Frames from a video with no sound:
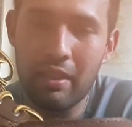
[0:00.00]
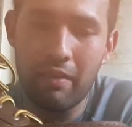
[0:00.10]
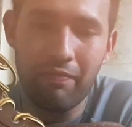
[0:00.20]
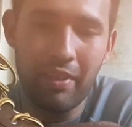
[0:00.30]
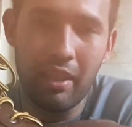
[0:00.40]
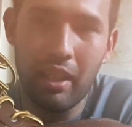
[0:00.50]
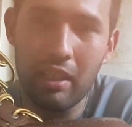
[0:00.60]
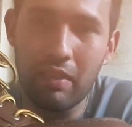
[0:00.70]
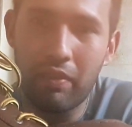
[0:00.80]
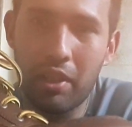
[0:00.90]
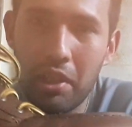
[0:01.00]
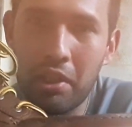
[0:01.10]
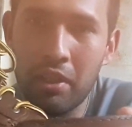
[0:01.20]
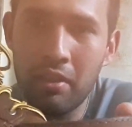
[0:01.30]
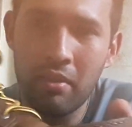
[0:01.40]
it lots of
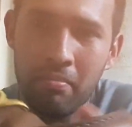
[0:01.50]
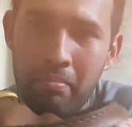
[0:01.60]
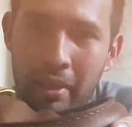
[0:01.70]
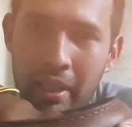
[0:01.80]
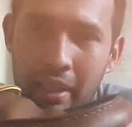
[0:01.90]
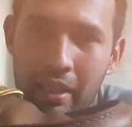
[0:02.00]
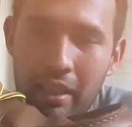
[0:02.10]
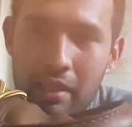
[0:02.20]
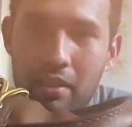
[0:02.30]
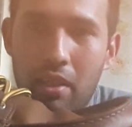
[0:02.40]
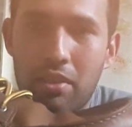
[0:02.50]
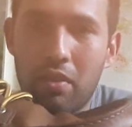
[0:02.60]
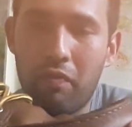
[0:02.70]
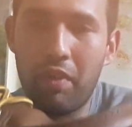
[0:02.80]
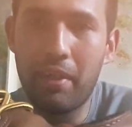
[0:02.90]
cushion, but it's
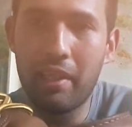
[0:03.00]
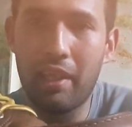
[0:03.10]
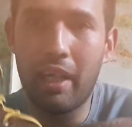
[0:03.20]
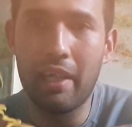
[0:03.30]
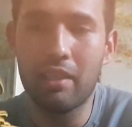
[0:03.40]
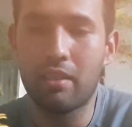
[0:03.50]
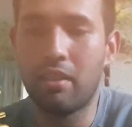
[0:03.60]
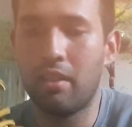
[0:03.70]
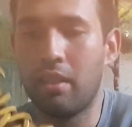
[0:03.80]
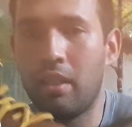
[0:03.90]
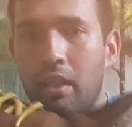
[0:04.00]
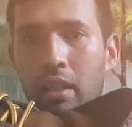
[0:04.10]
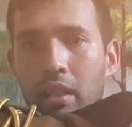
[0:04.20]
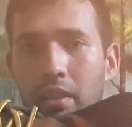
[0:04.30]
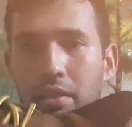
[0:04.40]
also very light.
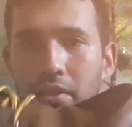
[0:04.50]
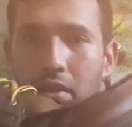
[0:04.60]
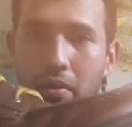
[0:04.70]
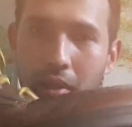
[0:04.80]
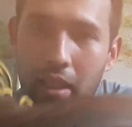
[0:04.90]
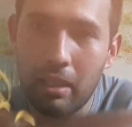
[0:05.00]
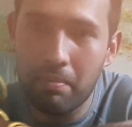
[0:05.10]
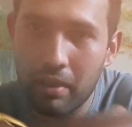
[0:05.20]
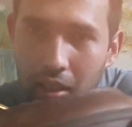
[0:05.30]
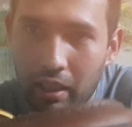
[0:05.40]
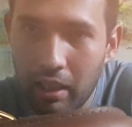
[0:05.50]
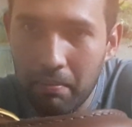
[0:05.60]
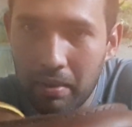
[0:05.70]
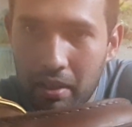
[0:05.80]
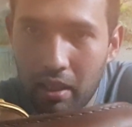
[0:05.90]
So it keeps
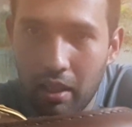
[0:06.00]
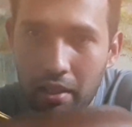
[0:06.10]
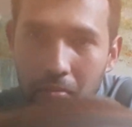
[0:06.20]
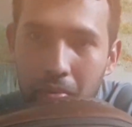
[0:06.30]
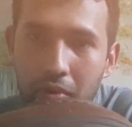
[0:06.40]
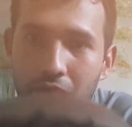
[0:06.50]
the boot